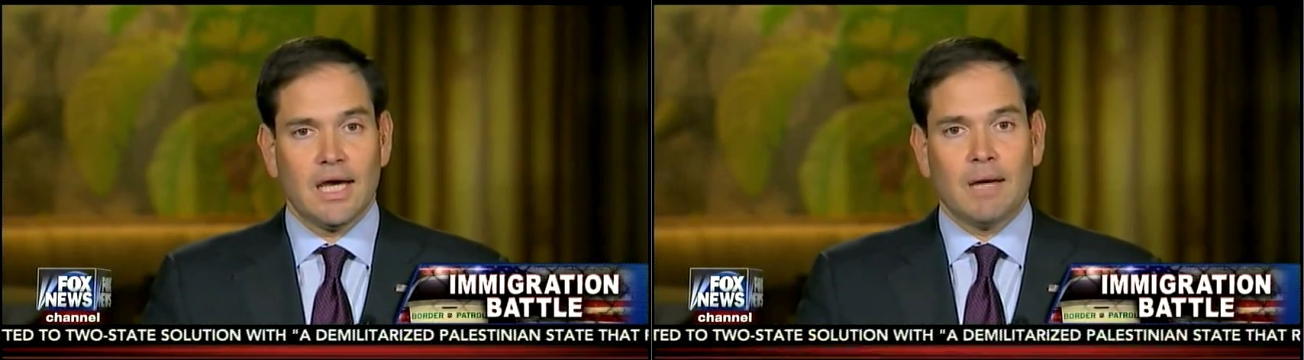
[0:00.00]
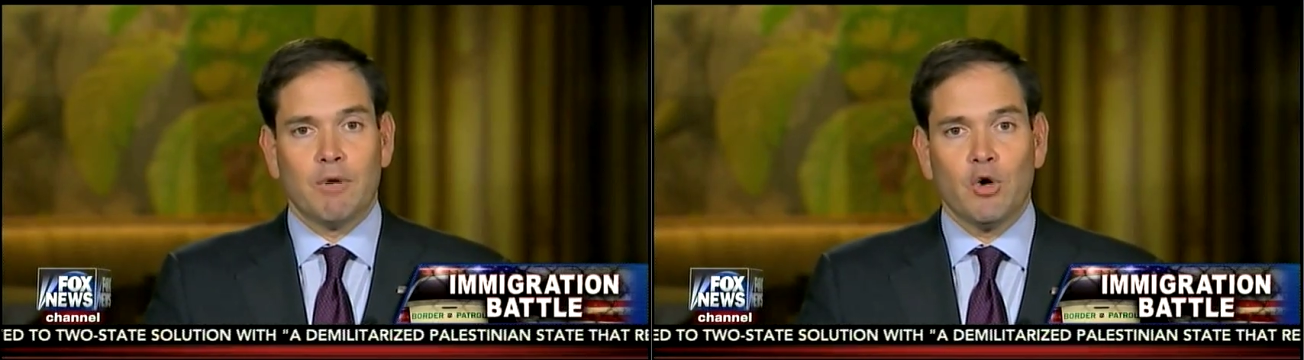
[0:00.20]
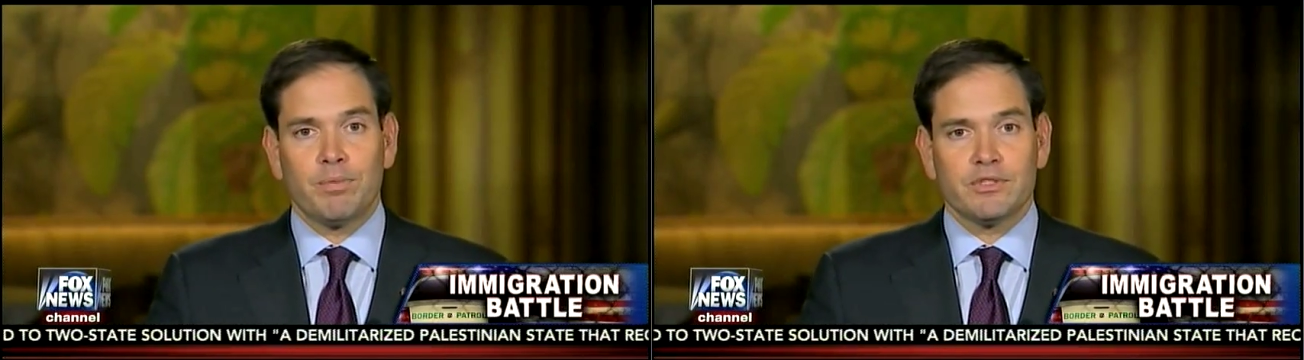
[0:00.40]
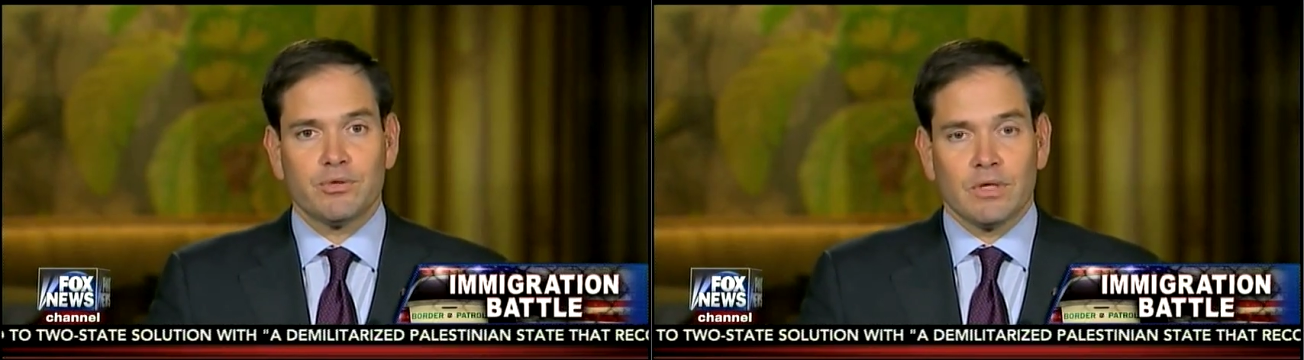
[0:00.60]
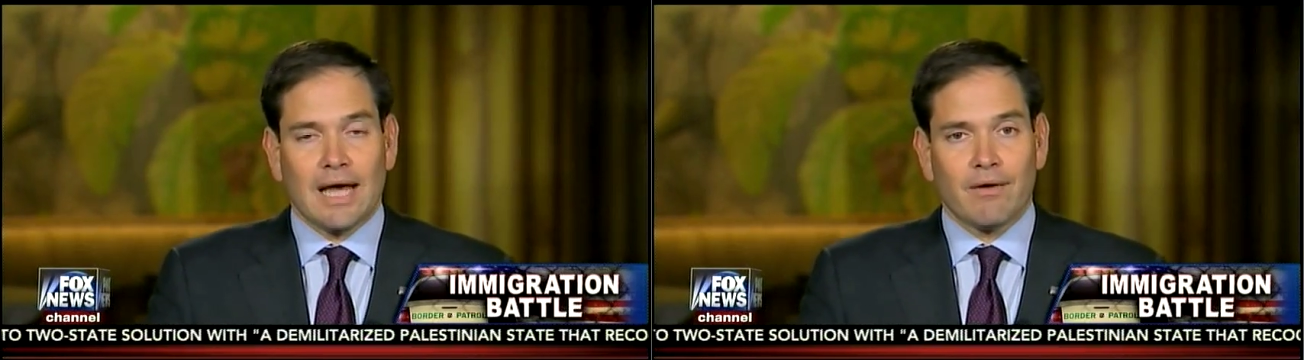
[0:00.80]
am open
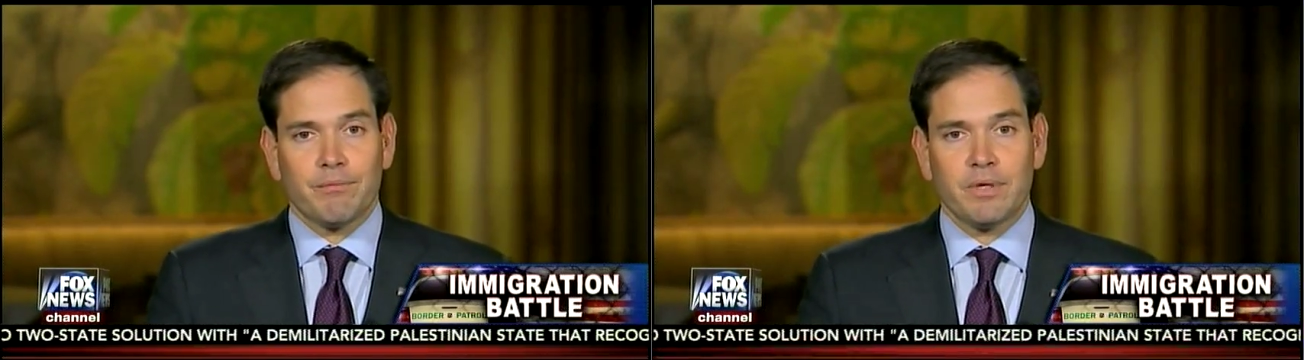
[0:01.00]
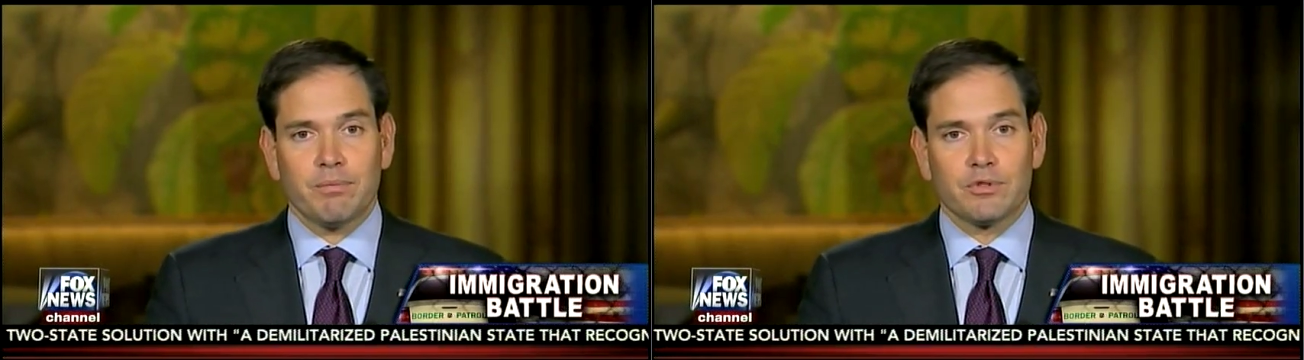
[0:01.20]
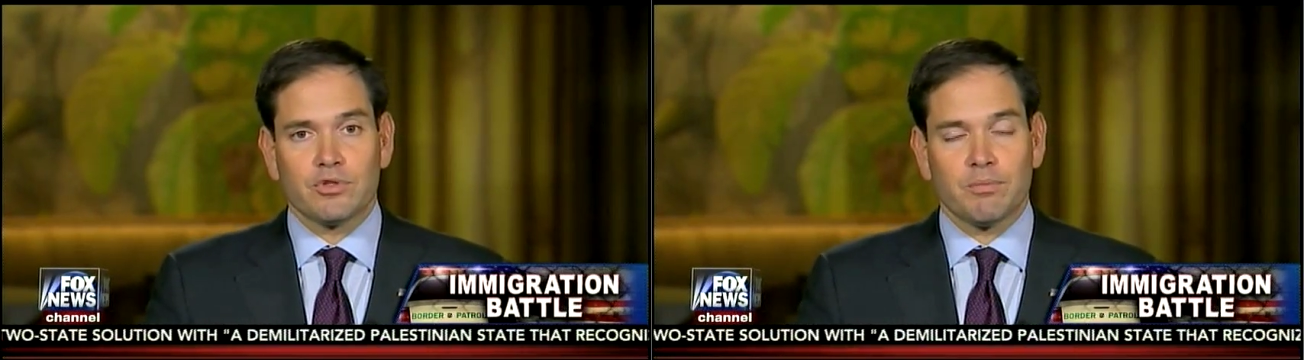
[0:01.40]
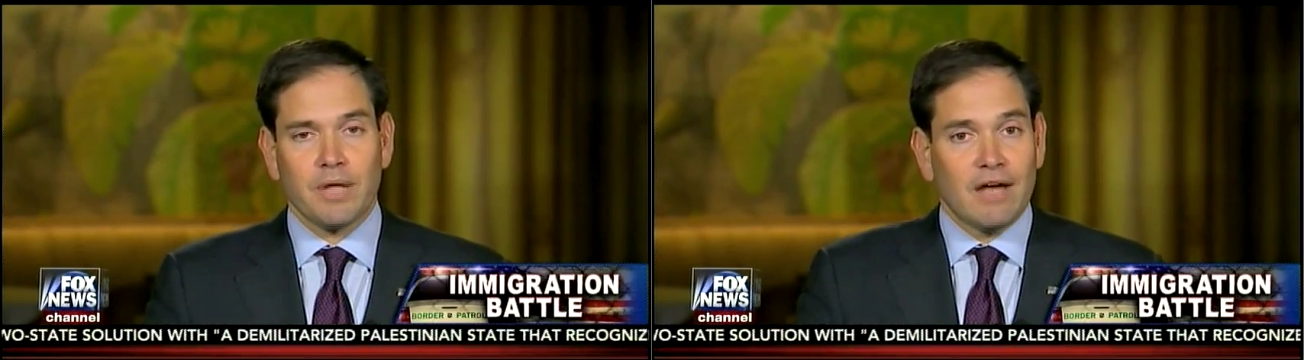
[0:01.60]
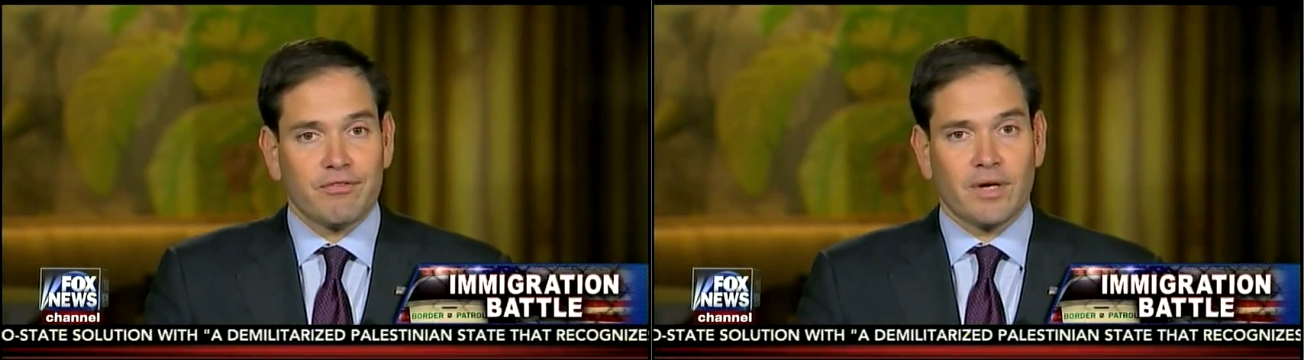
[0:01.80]
to allowing people to
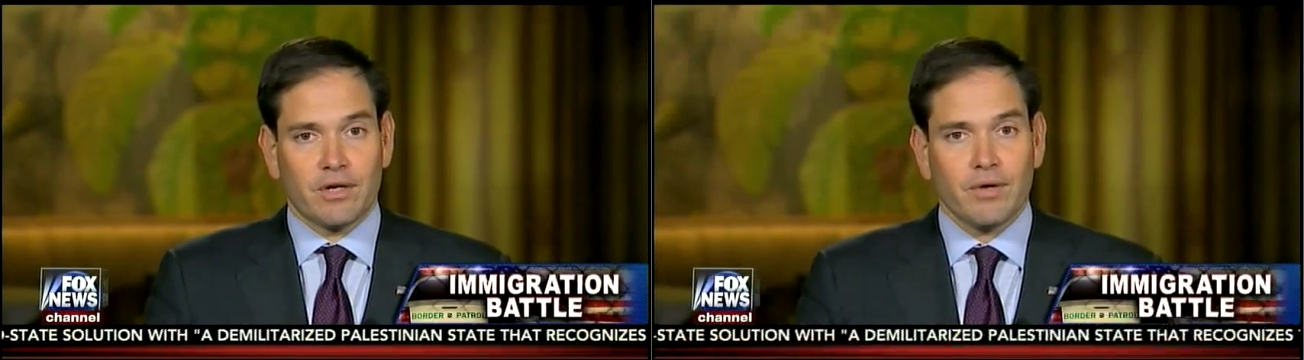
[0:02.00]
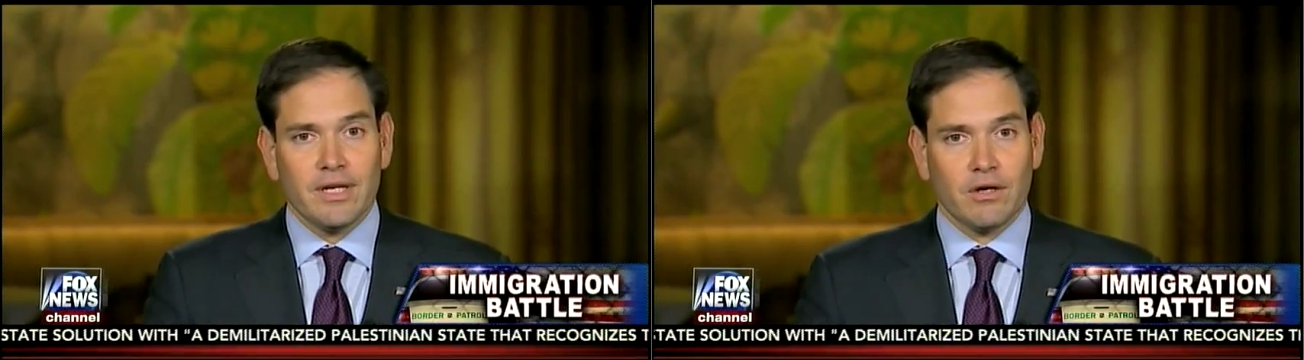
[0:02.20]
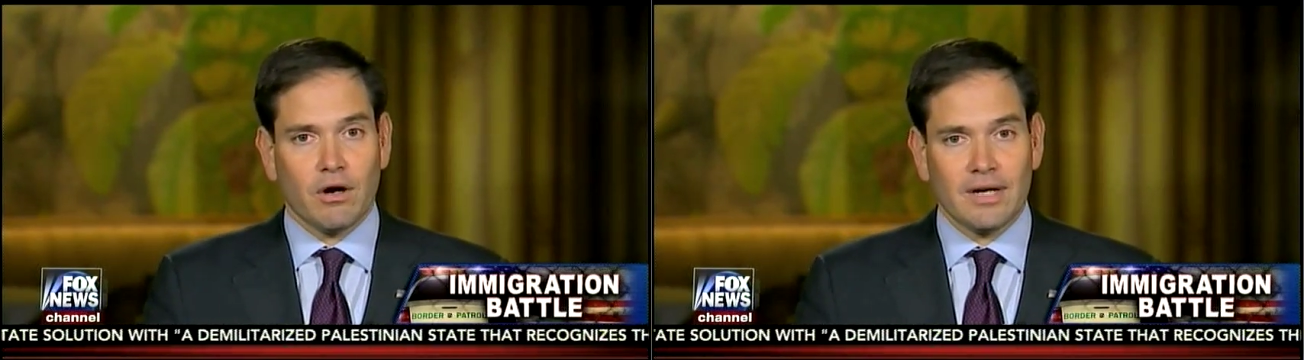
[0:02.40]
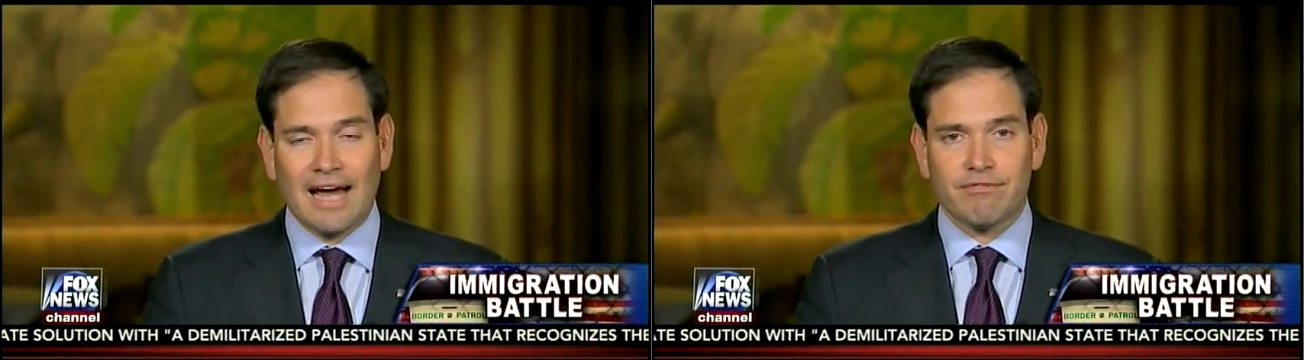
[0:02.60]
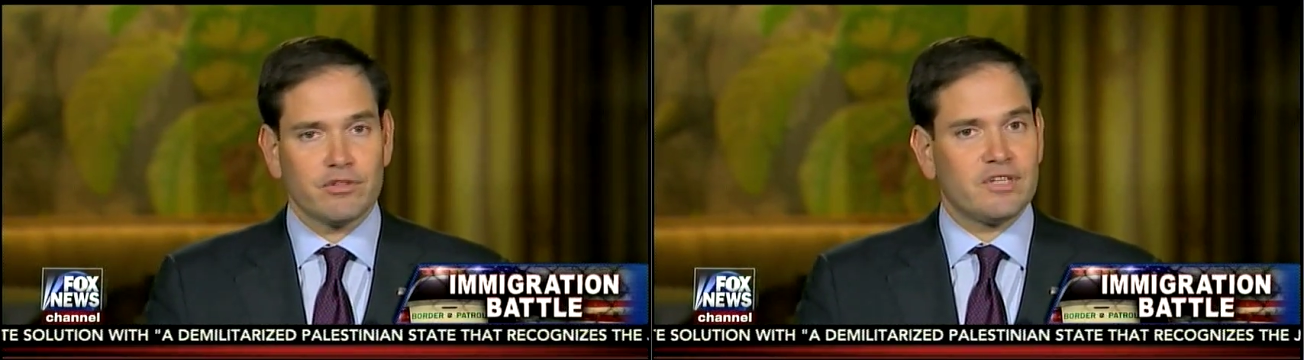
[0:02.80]
apply for a green card
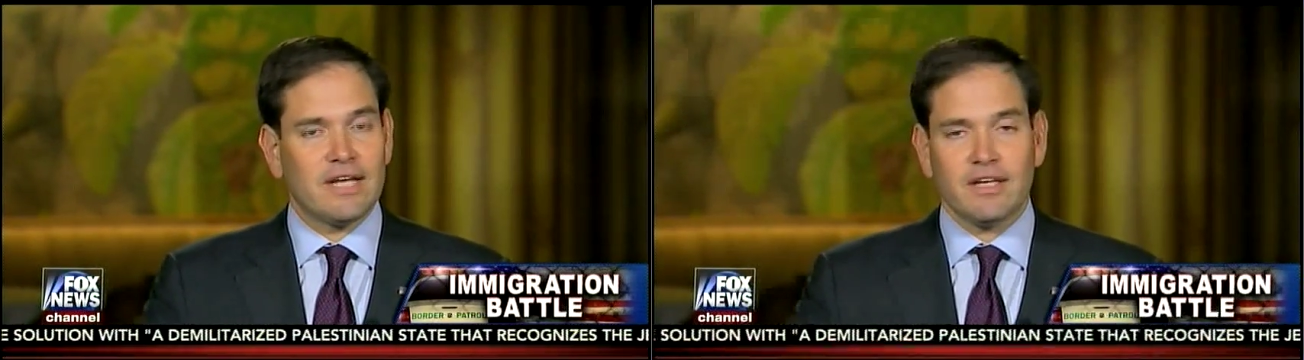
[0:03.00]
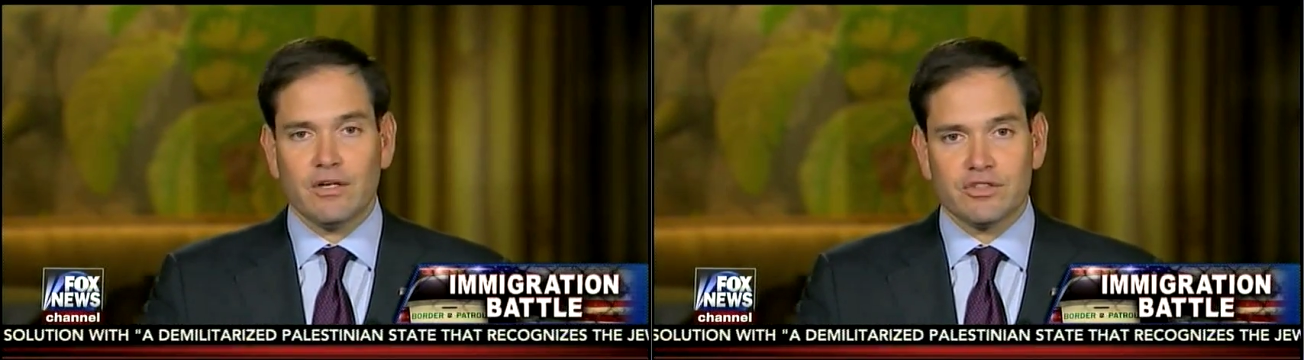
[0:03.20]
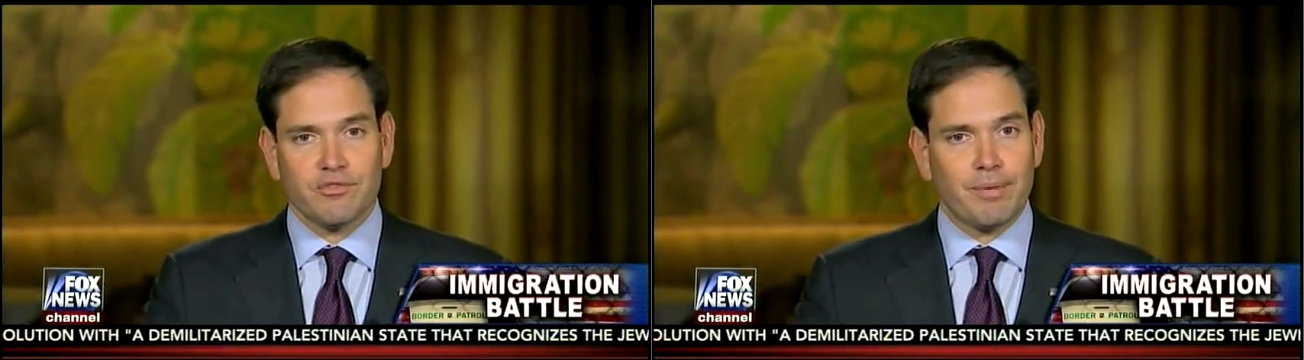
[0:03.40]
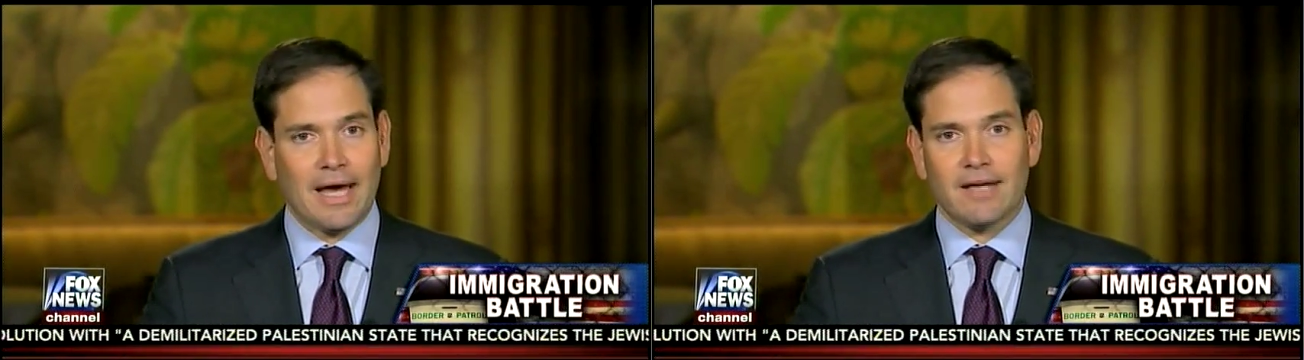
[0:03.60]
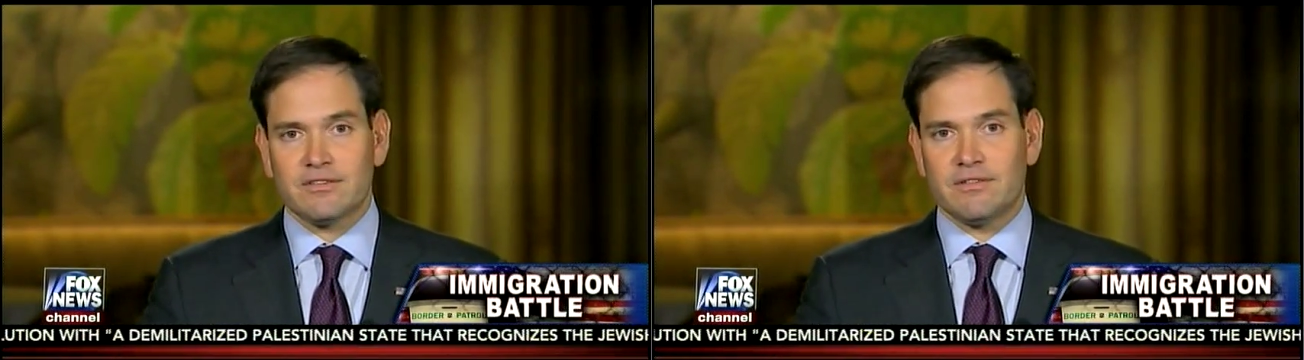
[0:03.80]
after 10 years have
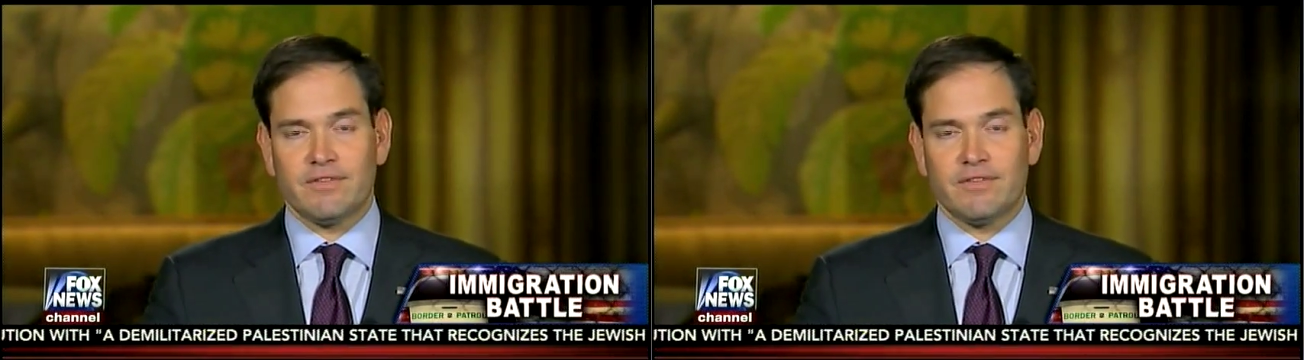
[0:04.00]
passed,